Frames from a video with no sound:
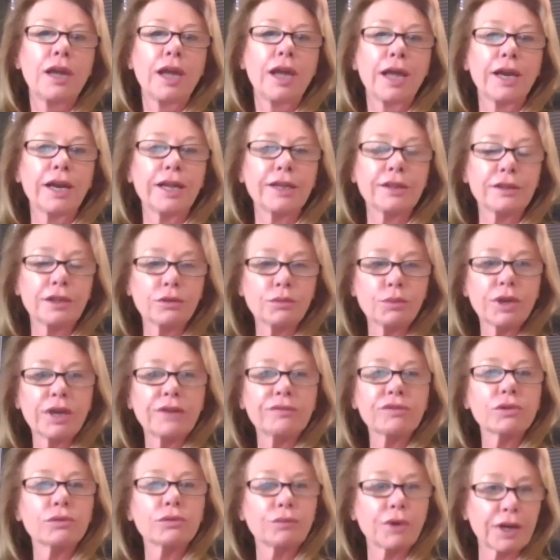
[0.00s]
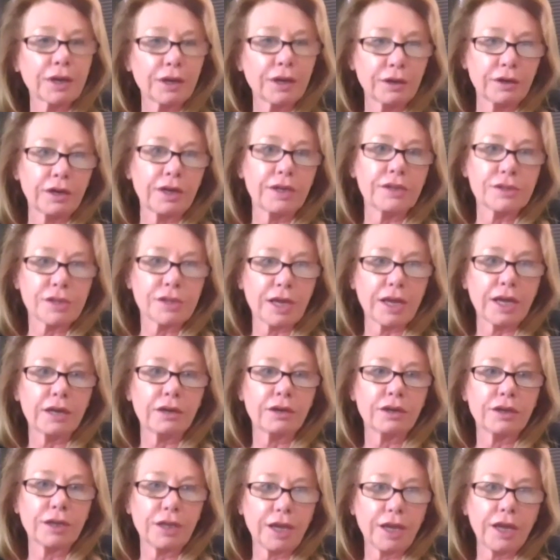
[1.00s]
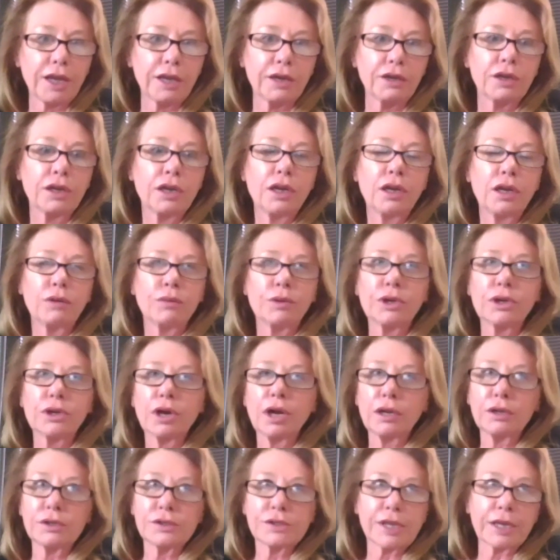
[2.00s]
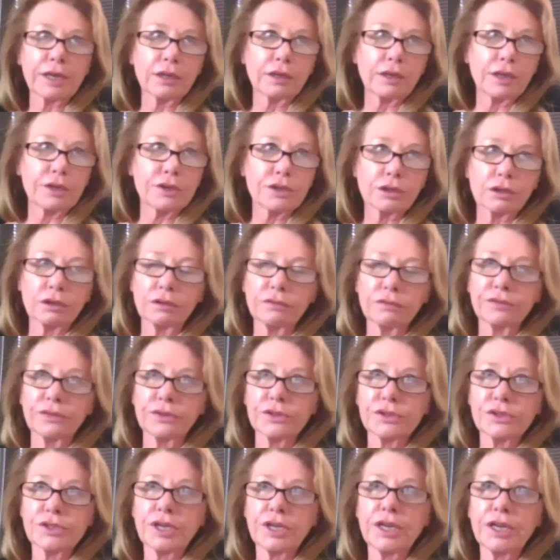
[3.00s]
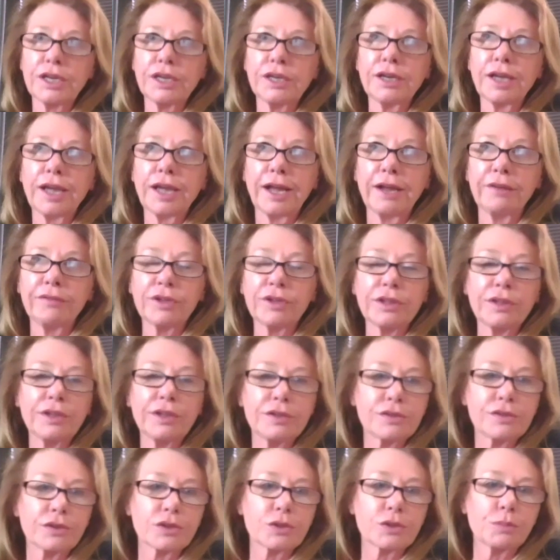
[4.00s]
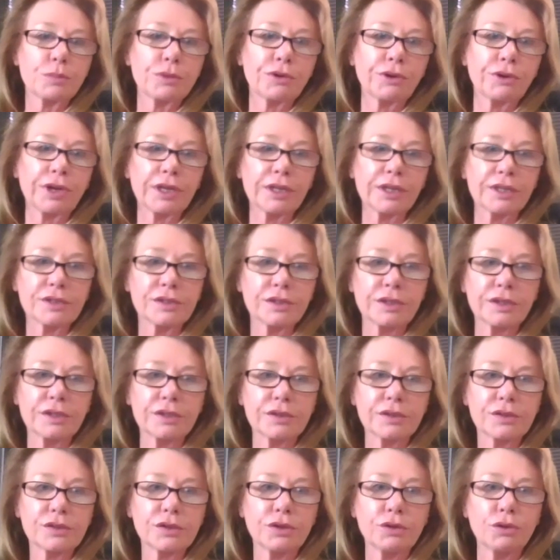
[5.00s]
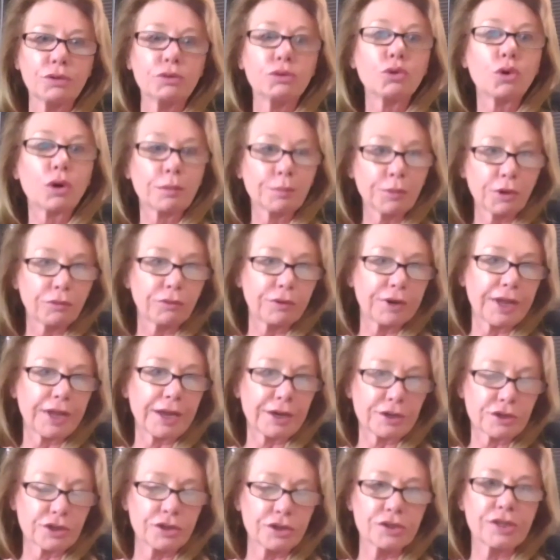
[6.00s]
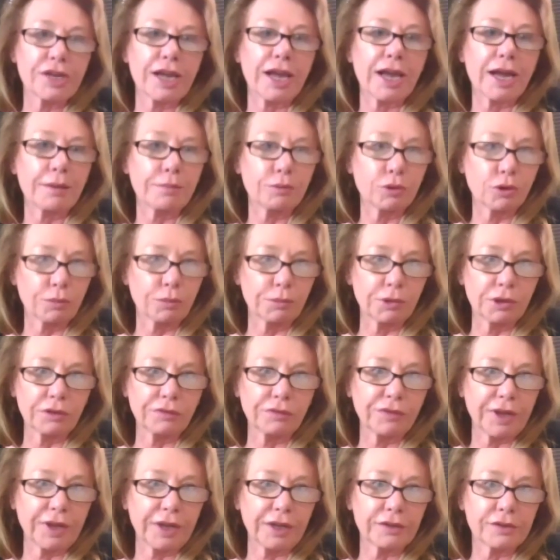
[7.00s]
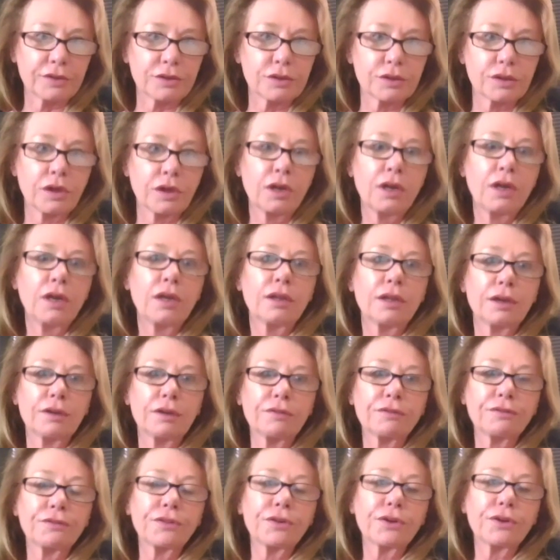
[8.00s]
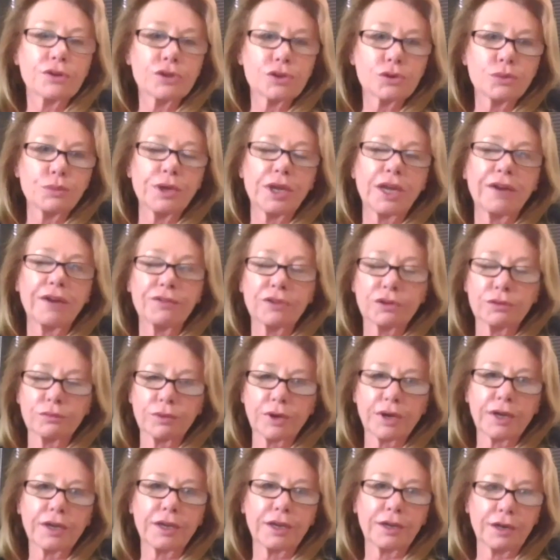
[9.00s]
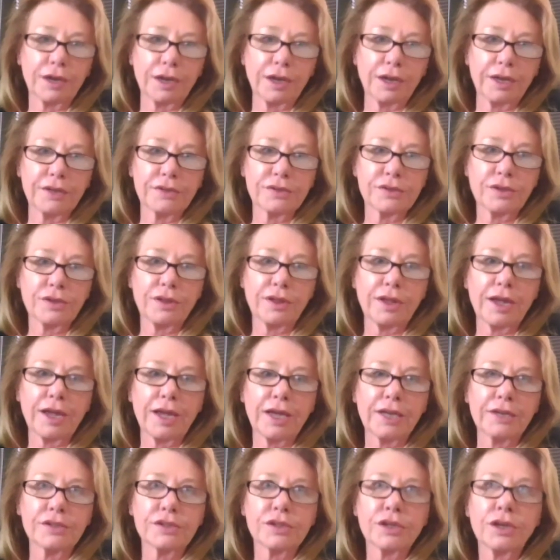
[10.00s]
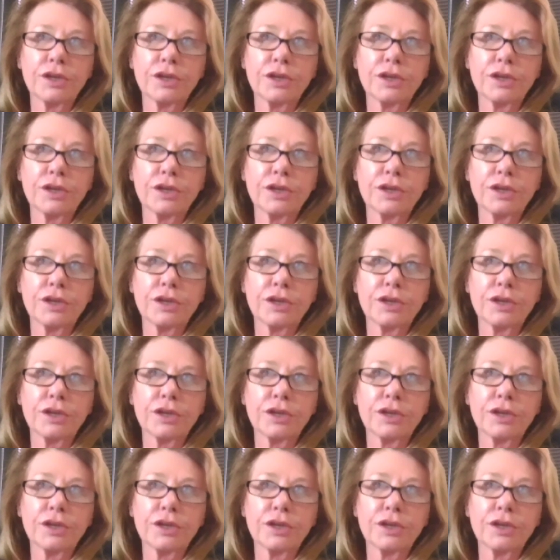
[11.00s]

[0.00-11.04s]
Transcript: And I think we have to recognize that. Again, we call in psychological first aid having these experiences, you know, normal reactions to abnormal events. I think first we have to recognize that